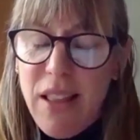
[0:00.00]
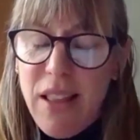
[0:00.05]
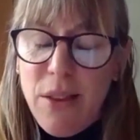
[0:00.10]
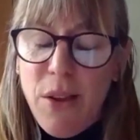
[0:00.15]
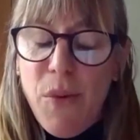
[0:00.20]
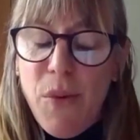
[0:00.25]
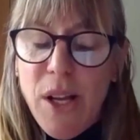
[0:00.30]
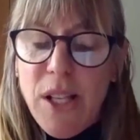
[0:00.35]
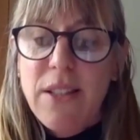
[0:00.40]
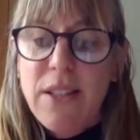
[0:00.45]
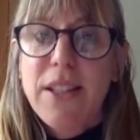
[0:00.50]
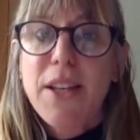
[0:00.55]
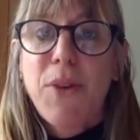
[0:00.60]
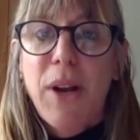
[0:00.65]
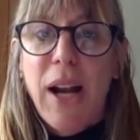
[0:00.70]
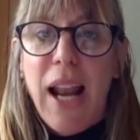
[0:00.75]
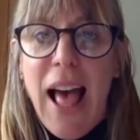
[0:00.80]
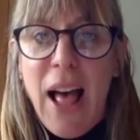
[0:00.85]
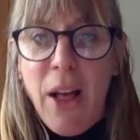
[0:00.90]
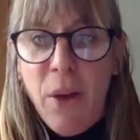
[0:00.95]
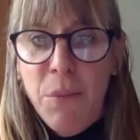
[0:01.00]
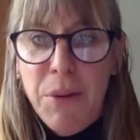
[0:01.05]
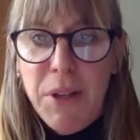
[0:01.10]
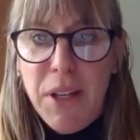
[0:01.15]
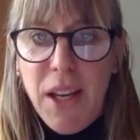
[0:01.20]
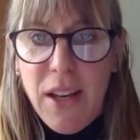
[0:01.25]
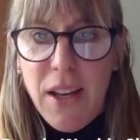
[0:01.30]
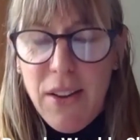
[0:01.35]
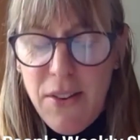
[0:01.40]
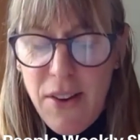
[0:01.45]
and the ones that will help
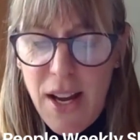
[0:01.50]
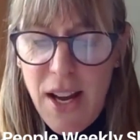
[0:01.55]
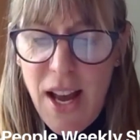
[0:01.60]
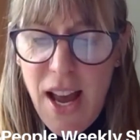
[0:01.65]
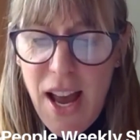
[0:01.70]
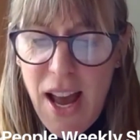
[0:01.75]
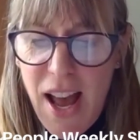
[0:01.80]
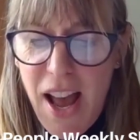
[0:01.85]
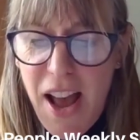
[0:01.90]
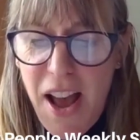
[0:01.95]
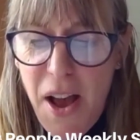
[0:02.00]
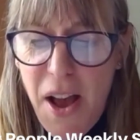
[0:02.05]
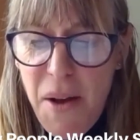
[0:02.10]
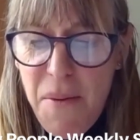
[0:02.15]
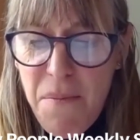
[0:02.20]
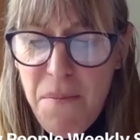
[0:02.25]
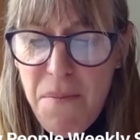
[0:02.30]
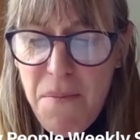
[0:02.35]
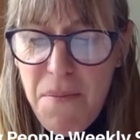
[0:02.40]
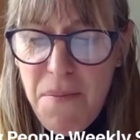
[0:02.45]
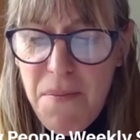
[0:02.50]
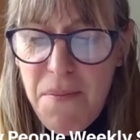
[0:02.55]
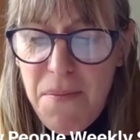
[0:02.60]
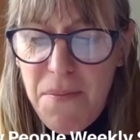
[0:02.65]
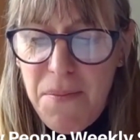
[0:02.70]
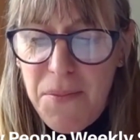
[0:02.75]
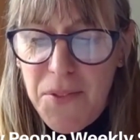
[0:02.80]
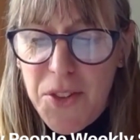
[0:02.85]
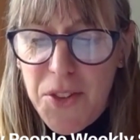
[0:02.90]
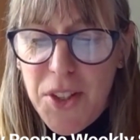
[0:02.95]
you
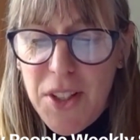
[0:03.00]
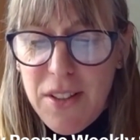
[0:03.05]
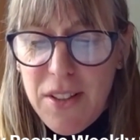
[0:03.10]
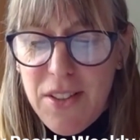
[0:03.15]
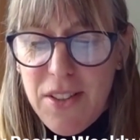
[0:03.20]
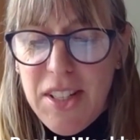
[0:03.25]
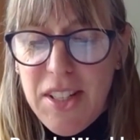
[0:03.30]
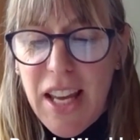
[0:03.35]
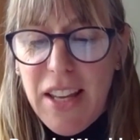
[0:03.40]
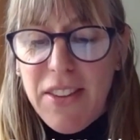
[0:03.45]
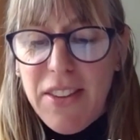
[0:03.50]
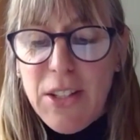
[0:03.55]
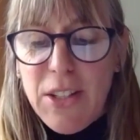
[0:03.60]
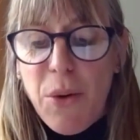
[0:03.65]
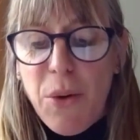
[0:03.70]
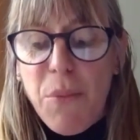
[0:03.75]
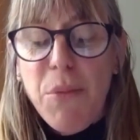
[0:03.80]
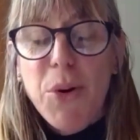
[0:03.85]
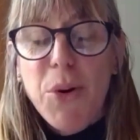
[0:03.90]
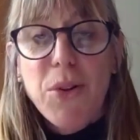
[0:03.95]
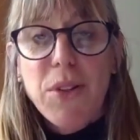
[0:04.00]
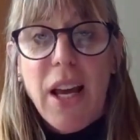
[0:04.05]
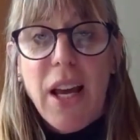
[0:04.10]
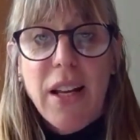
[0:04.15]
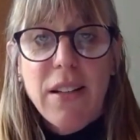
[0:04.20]
to take things on board